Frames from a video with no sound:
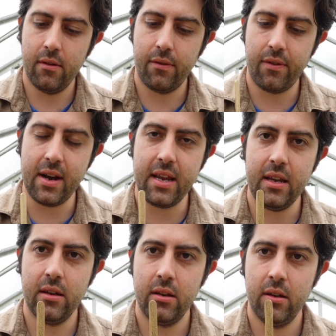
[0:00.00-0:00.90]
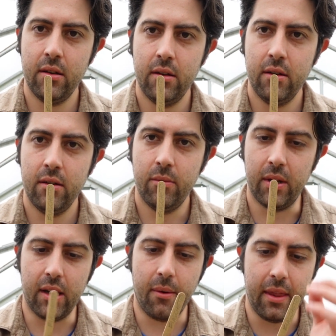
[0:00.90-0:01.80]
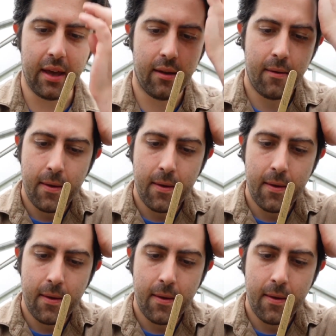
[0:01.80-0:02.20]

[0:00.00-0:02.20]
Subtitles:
Freddy, we can go with that.